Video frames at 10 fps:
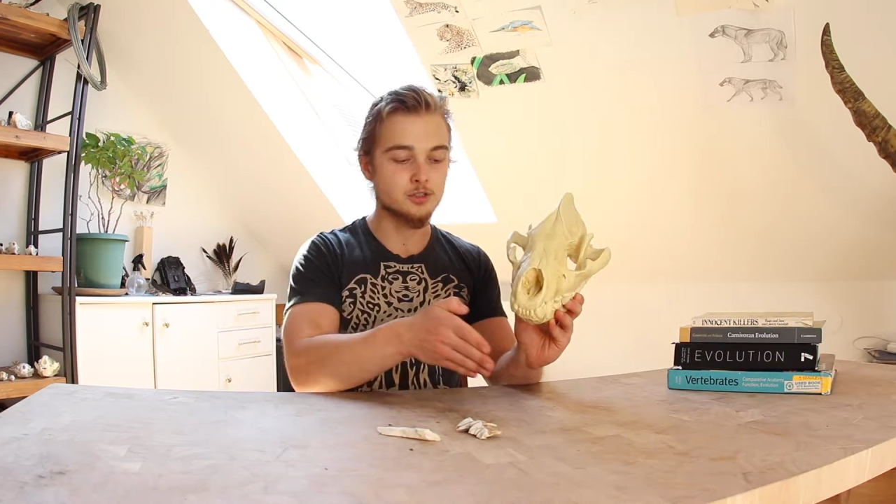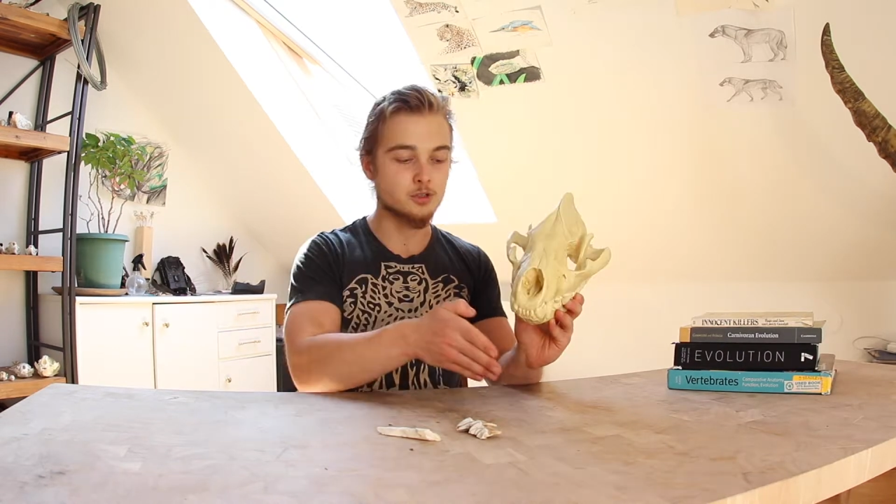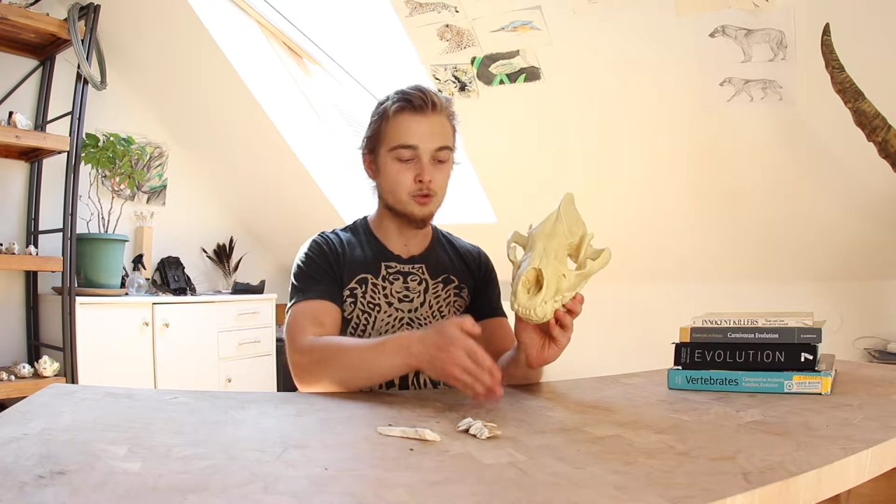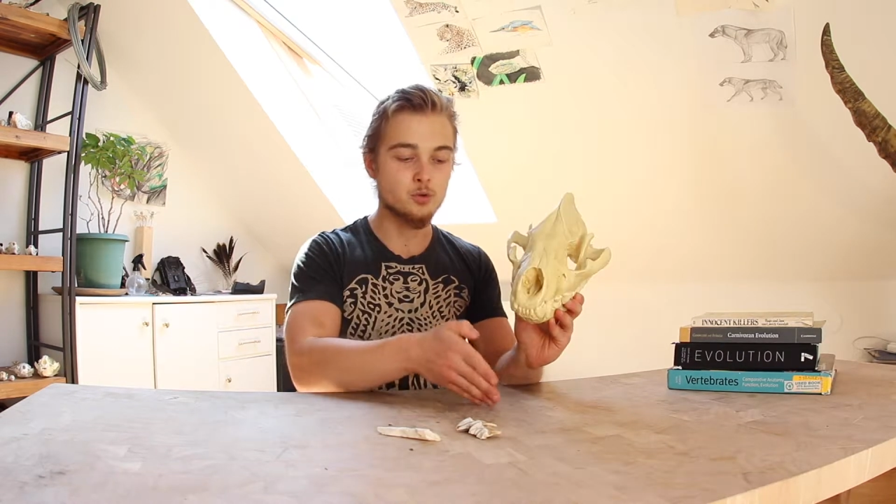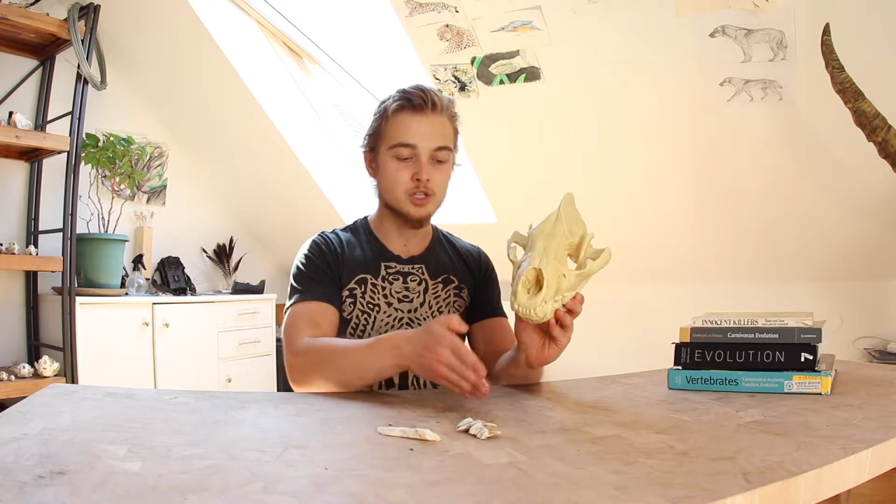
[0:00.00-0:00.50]
It's
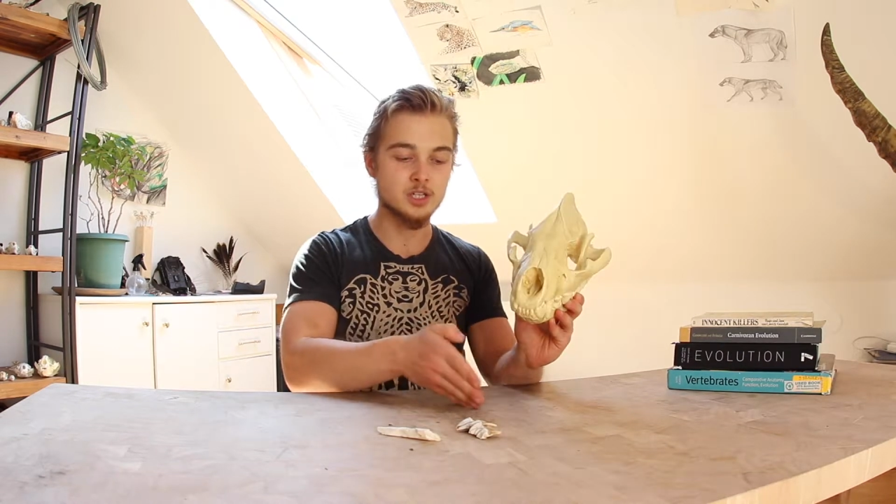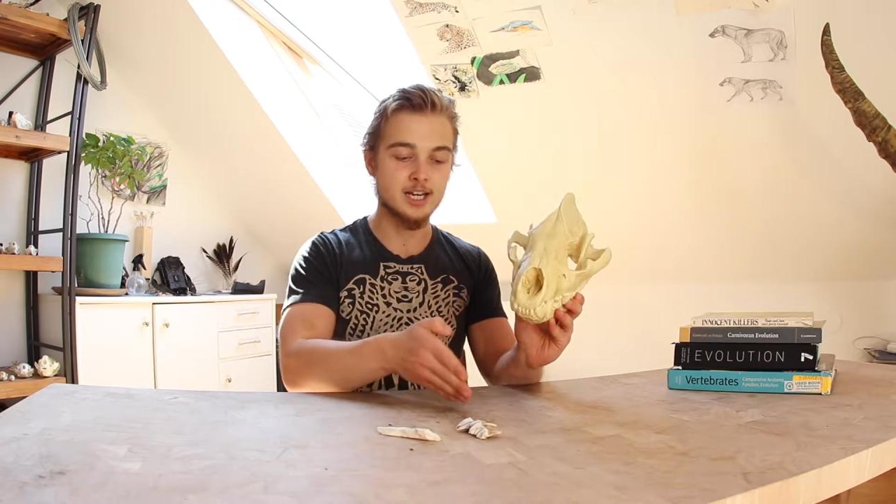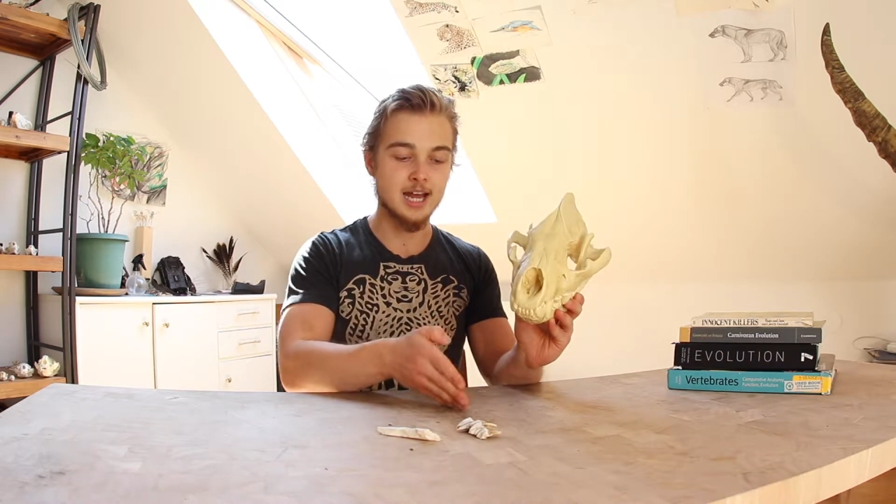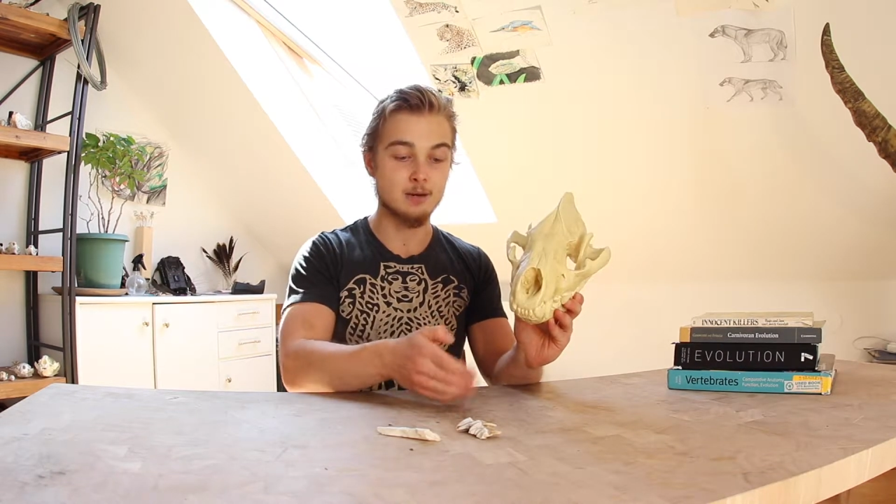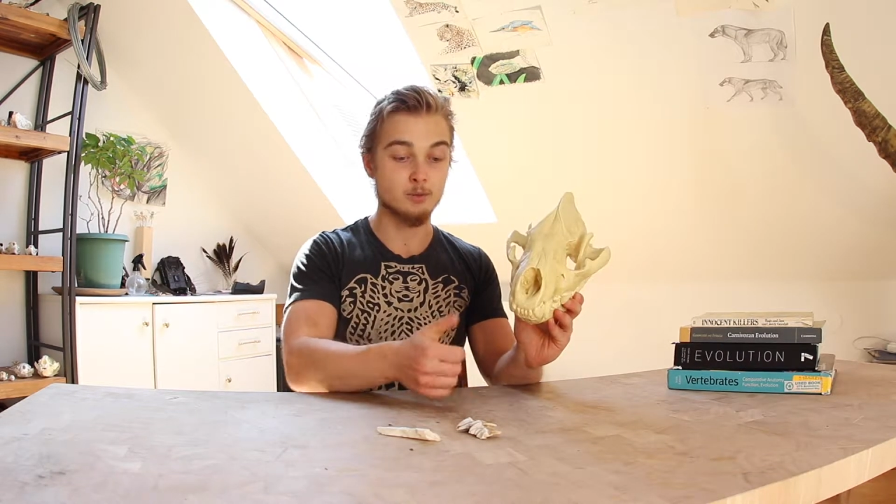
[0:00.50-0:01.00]

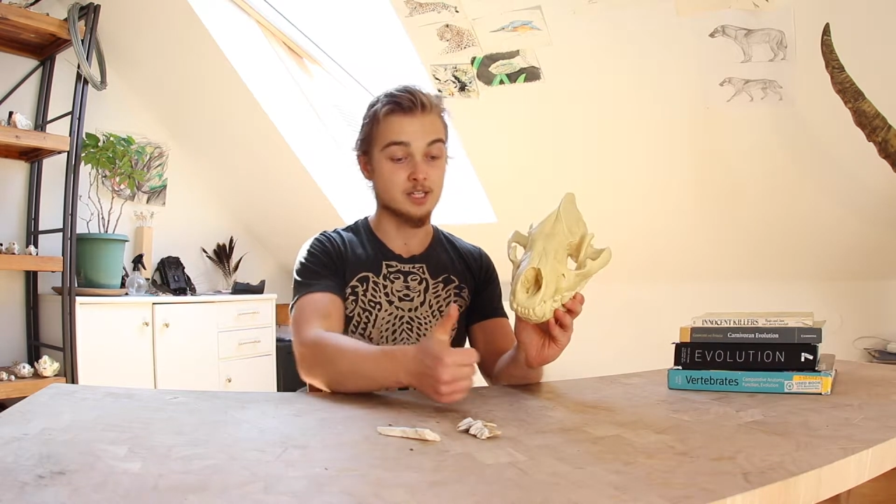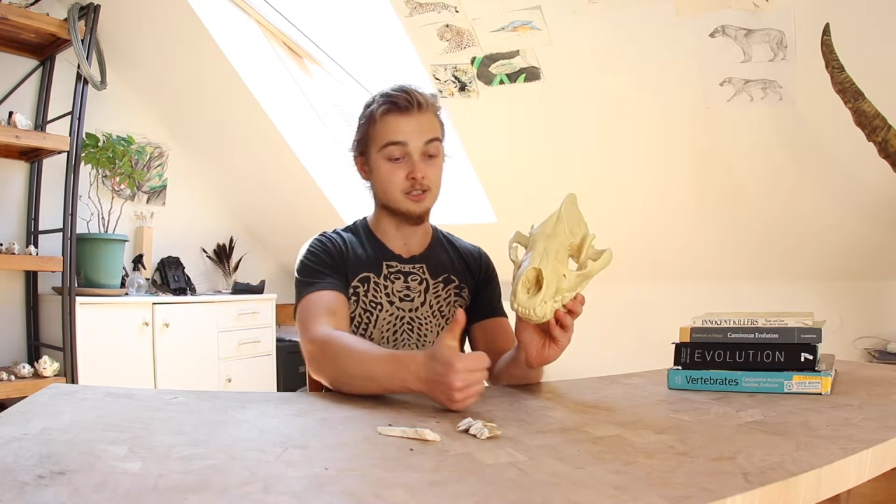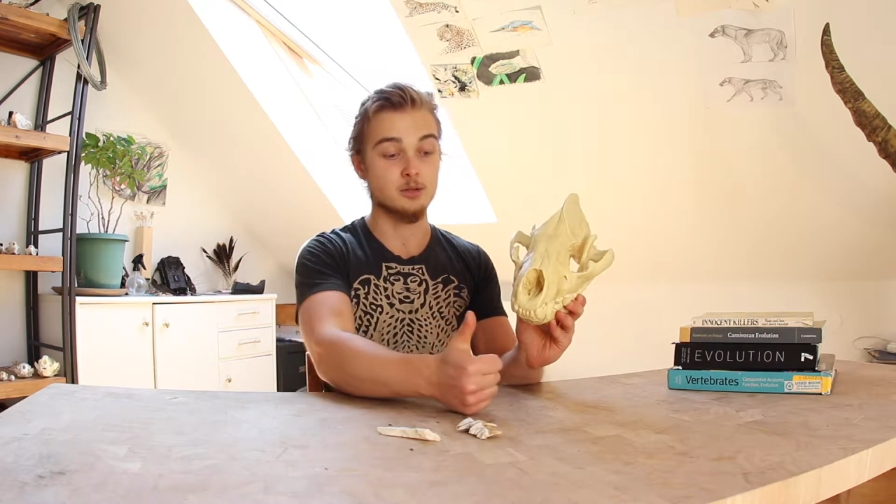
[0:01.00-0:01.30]
usually an animal that's